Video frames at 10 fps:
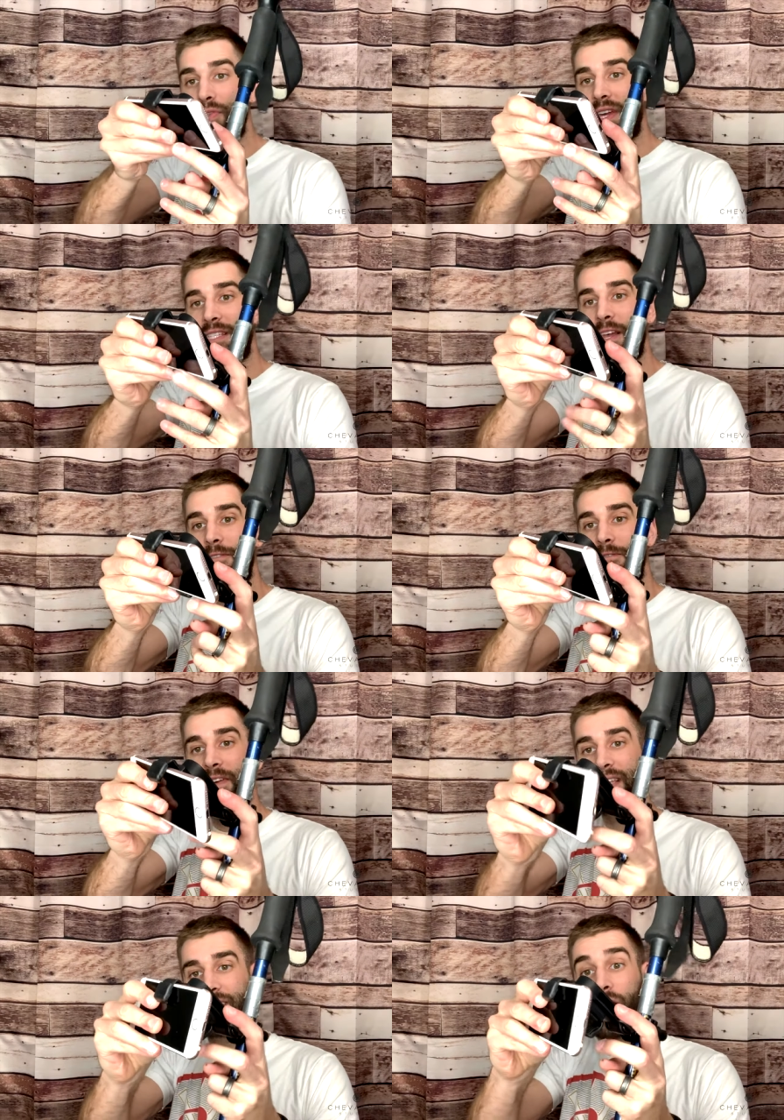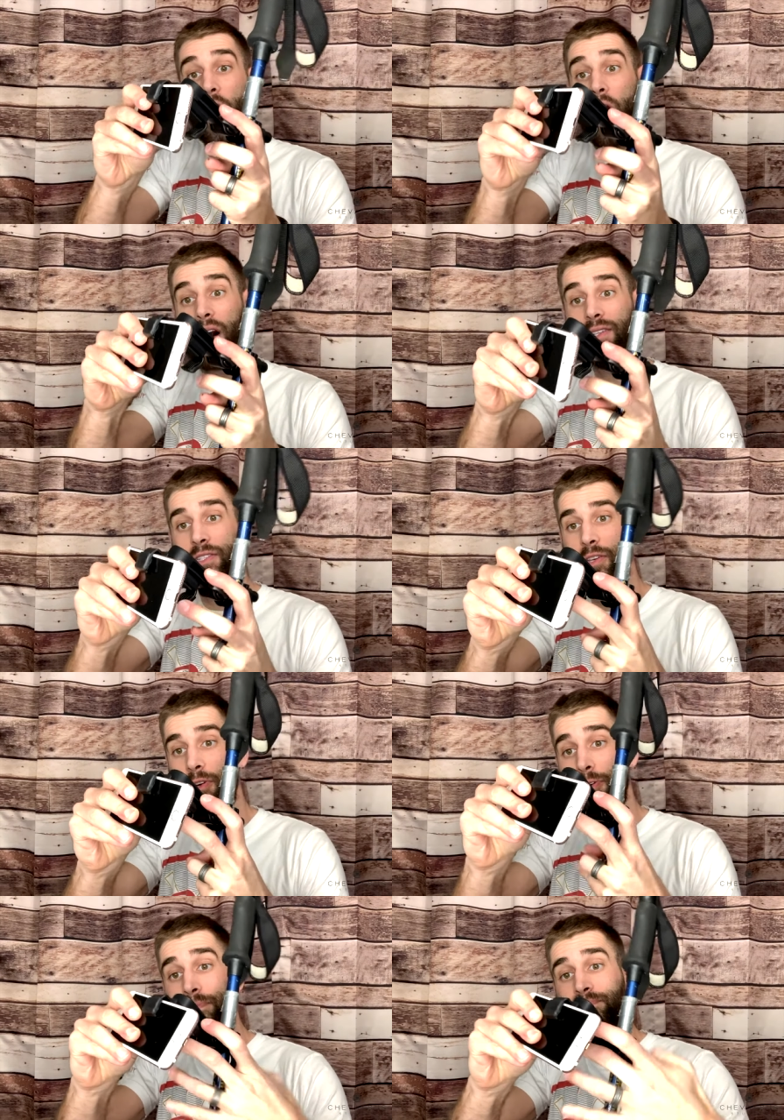this fits
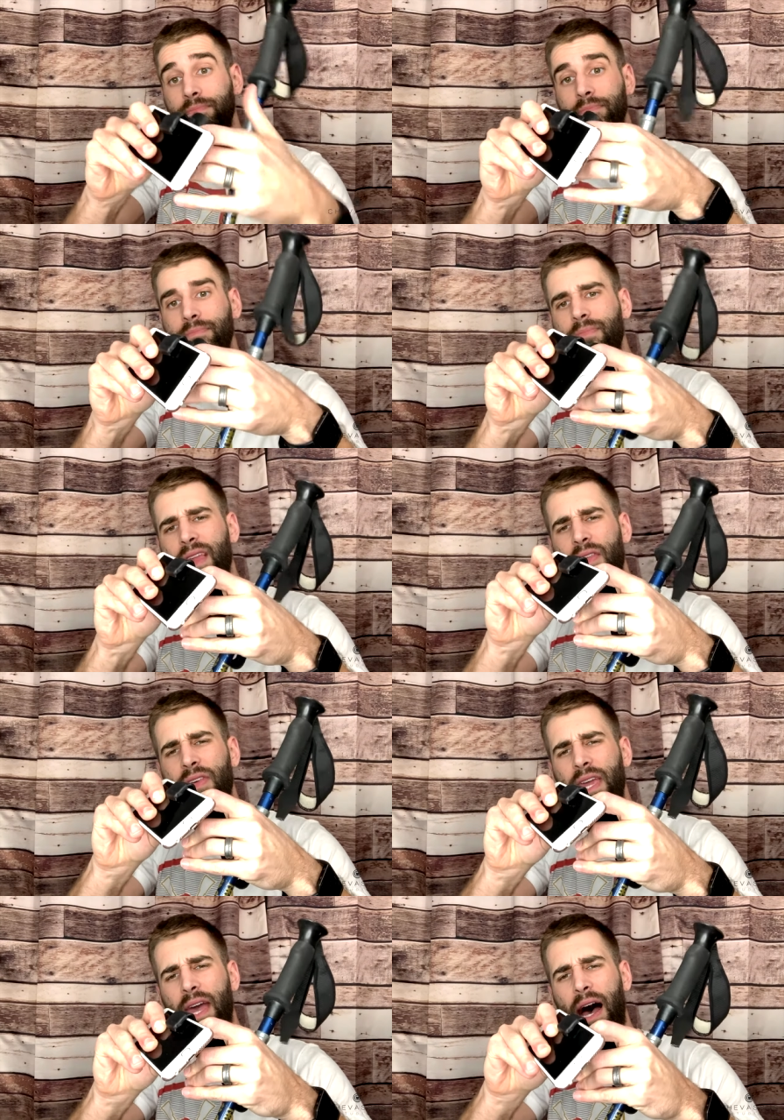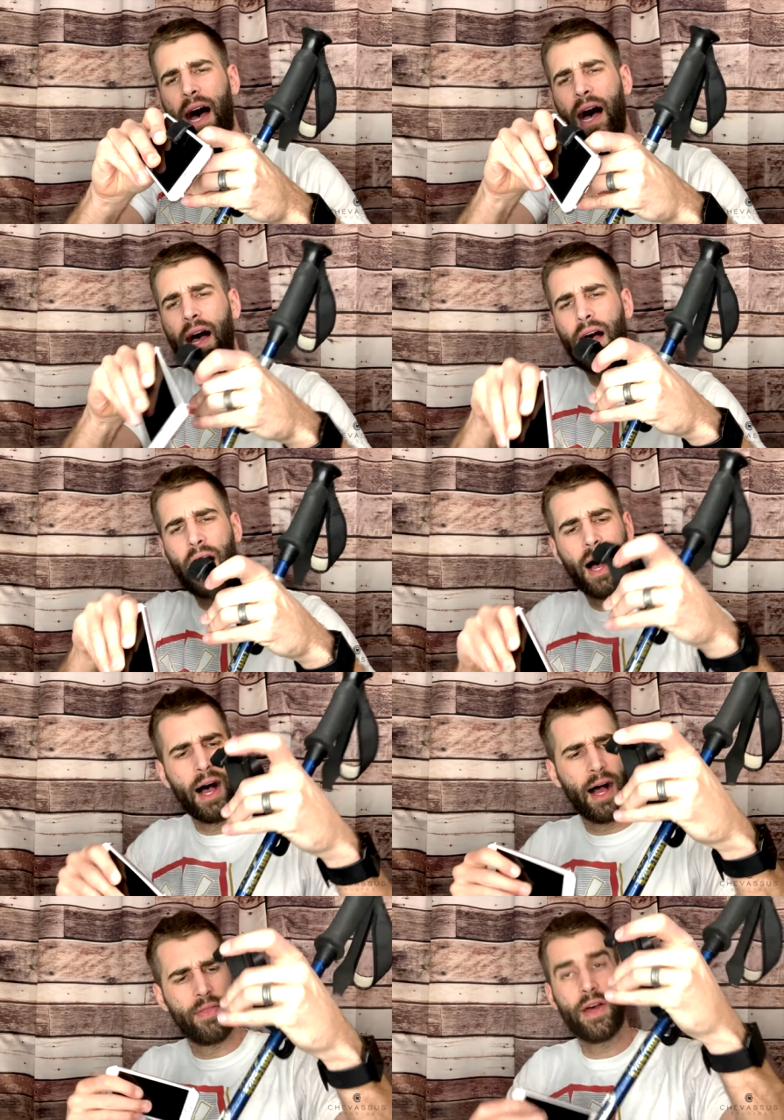onto the, uh,
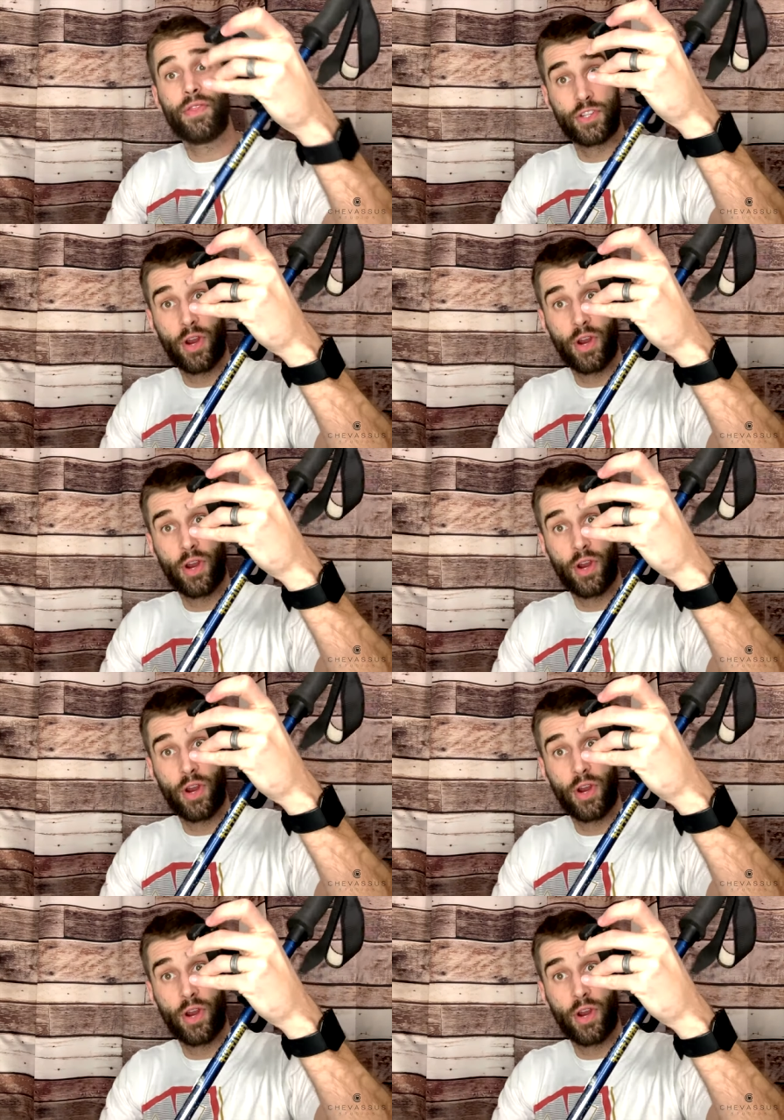uh, the, the